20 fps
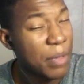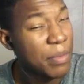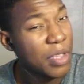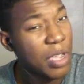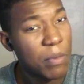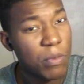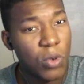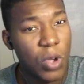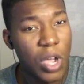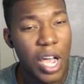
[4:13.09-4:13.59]

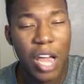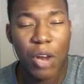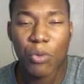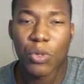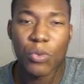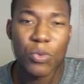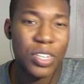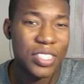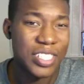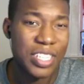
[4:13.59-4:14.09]
Maybe I'm wrong. I don't
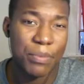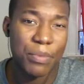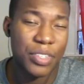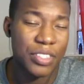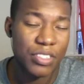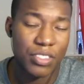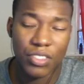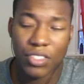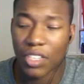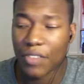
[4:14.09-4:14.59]
really watch that
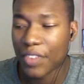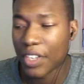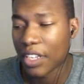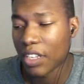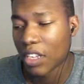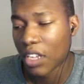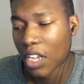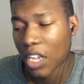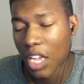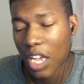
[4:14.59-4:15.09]
much
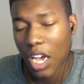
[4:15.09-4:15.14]
TV.